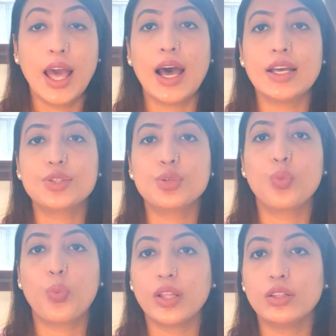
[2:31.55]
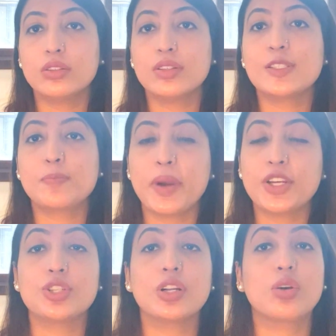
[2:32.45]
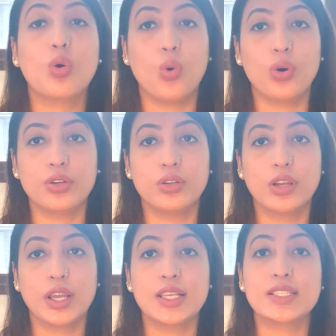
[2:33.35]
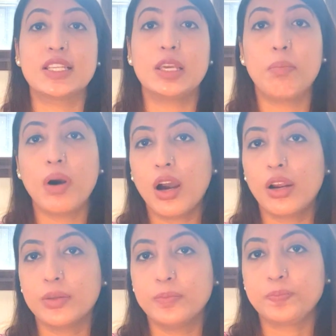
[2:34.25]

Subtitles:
as to whether the special court is debarred